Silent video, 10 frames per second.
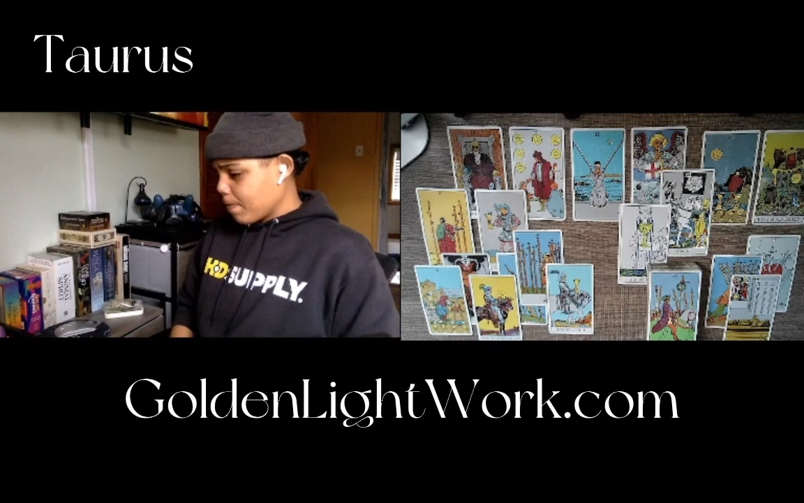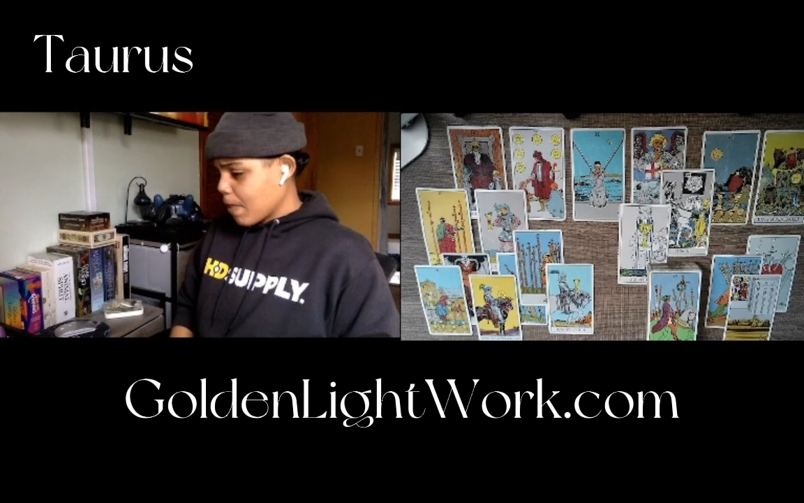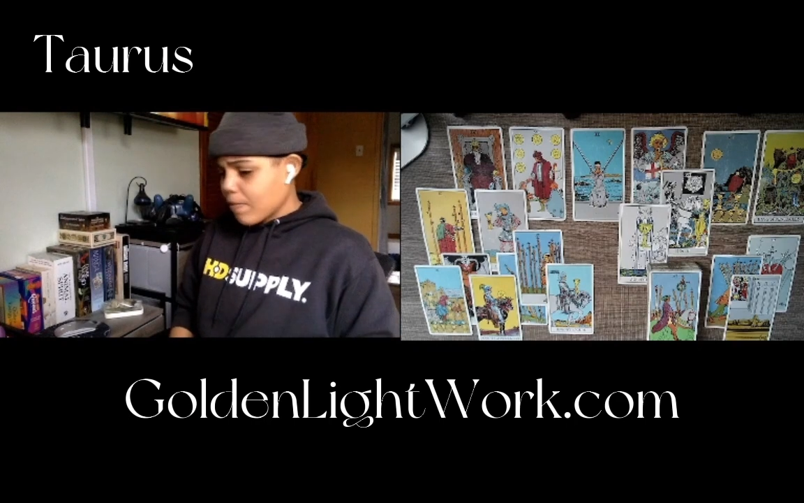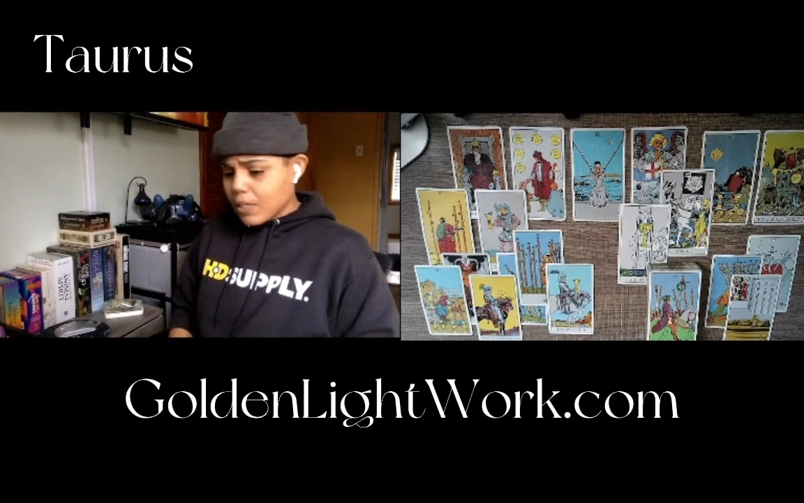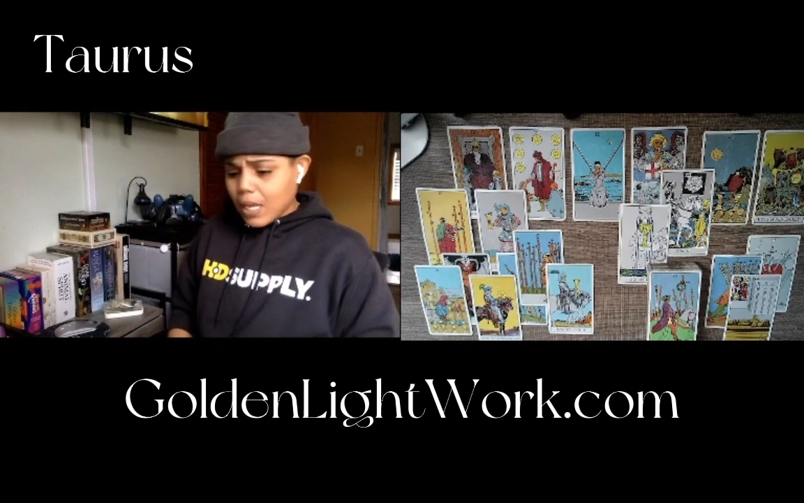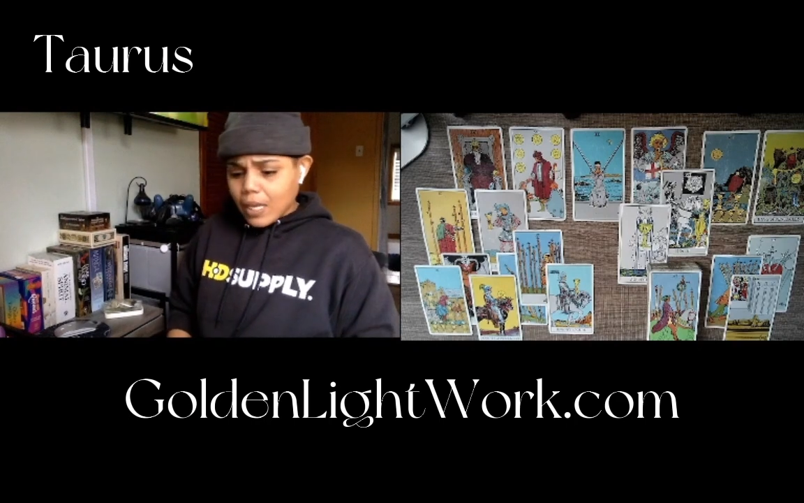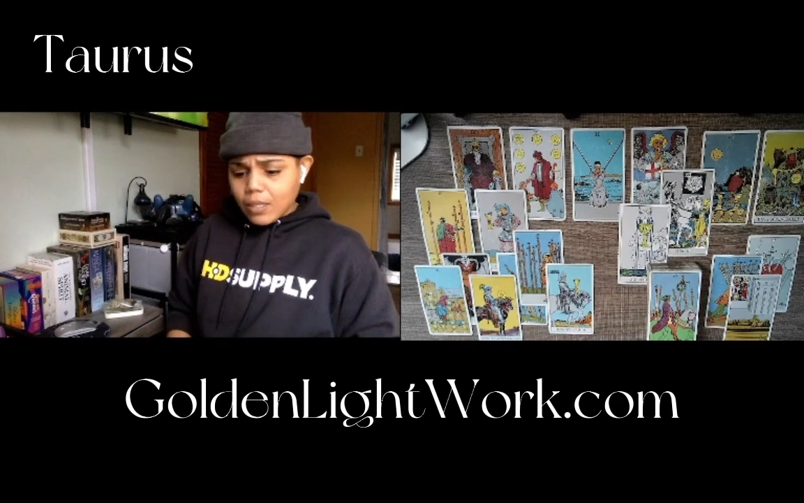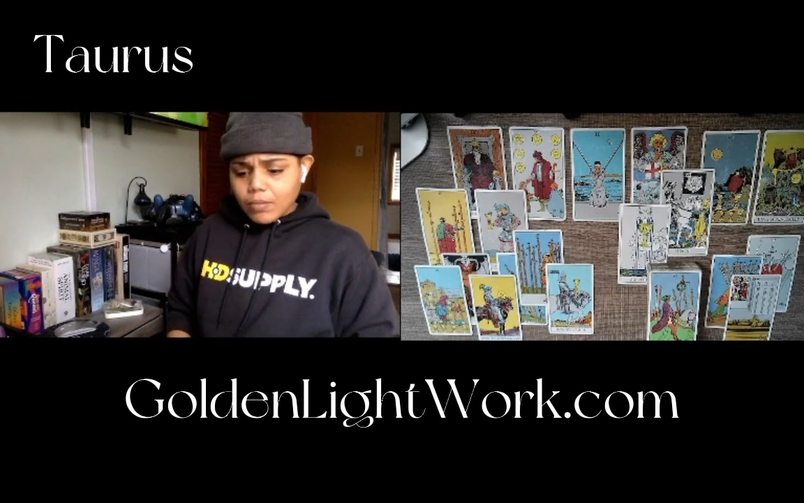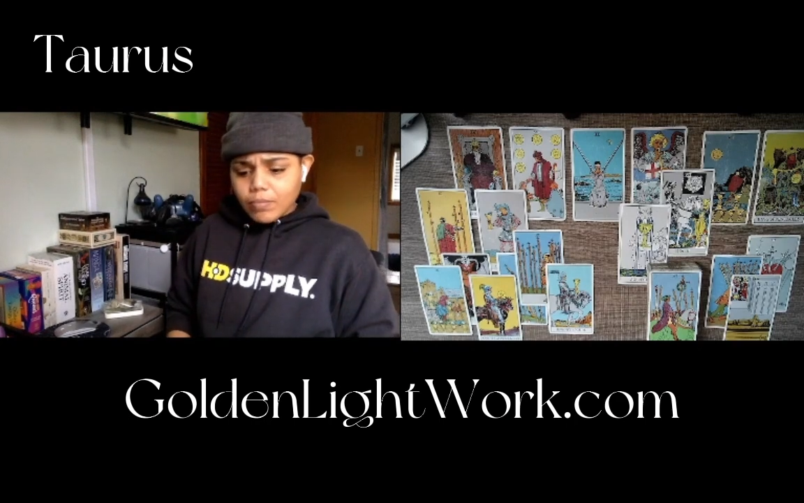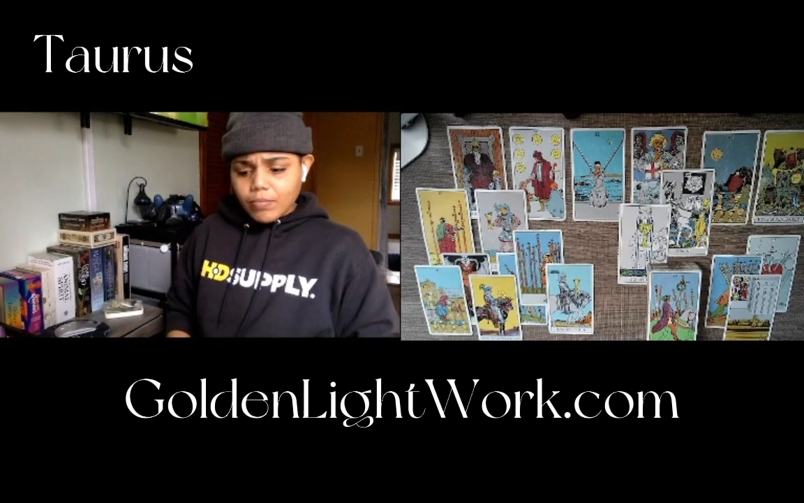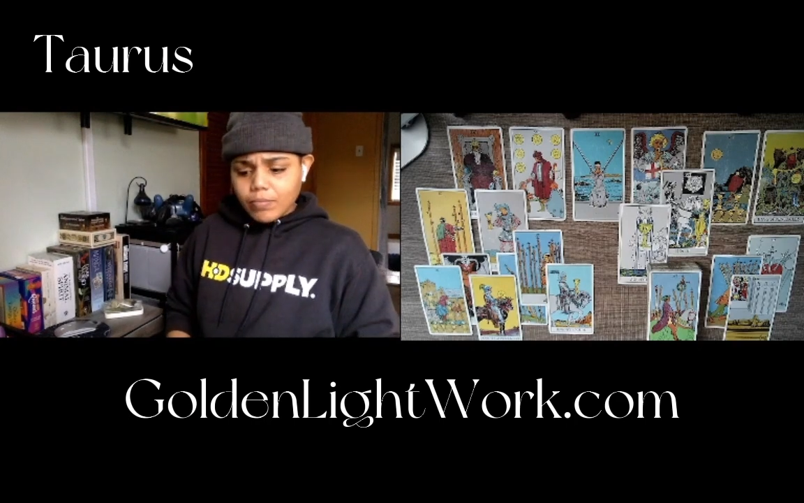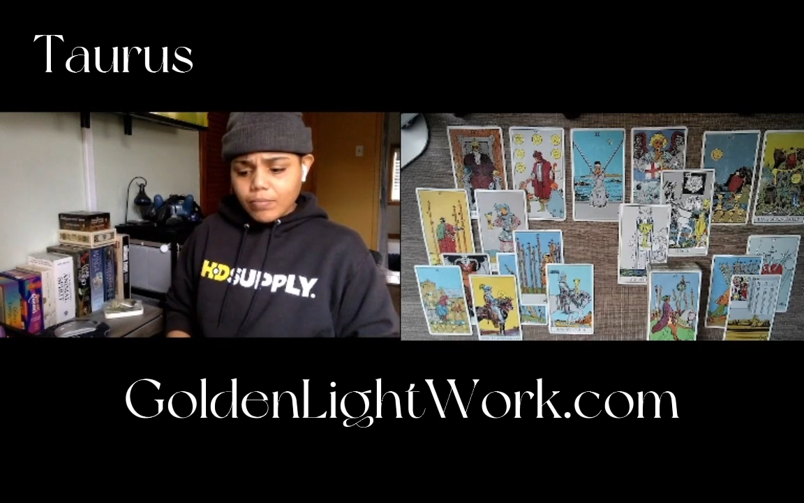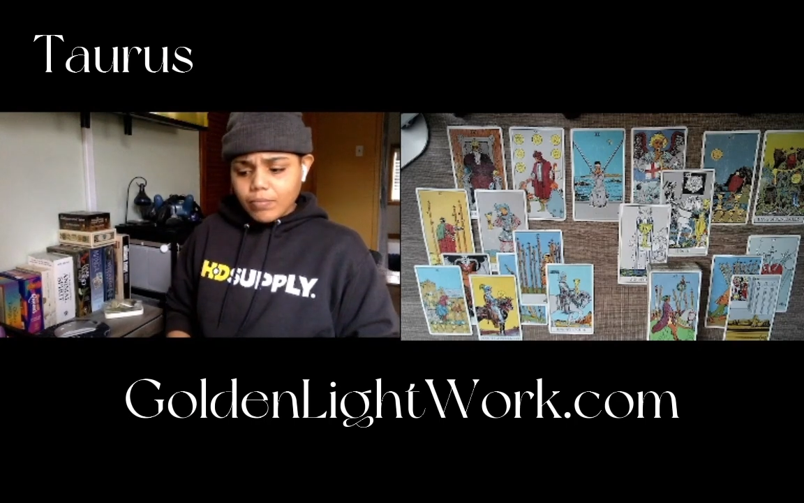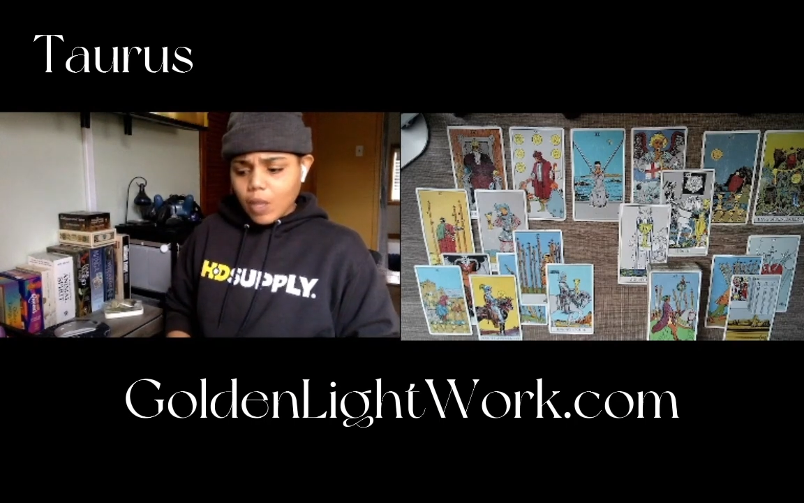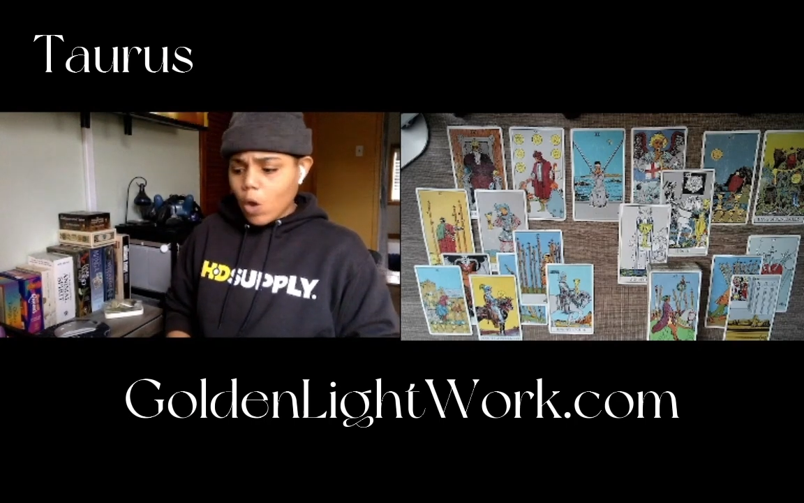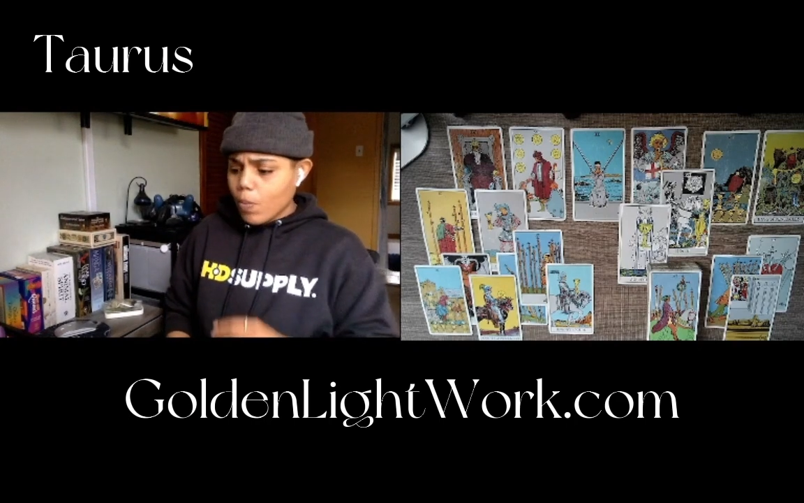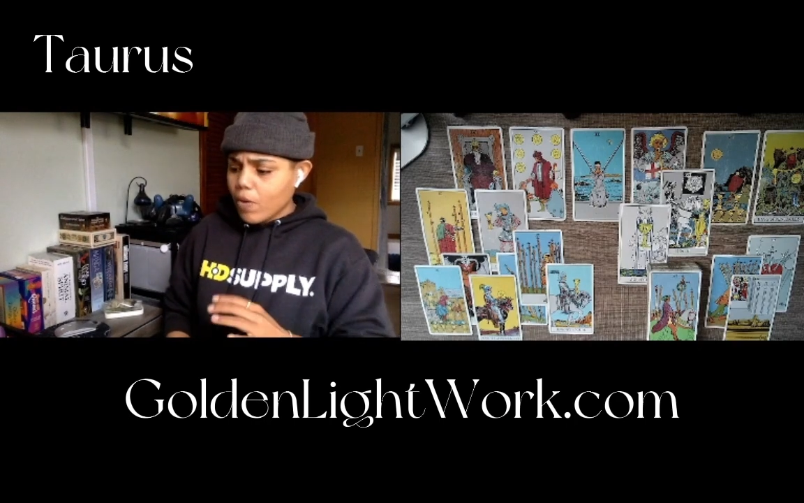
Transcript: Love and light. Hope